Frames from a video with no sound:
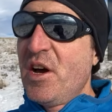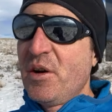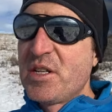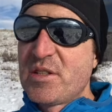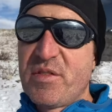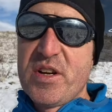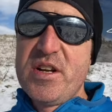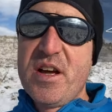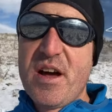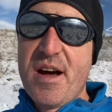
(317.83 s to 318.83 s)
which is fun,
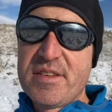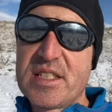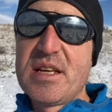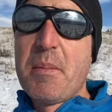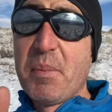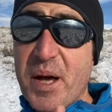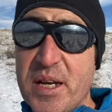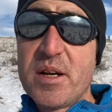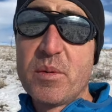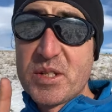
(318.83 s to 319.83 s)
obviously. But
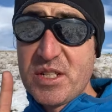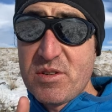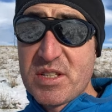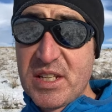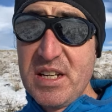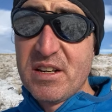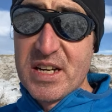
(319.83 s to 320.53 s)
what's interesting here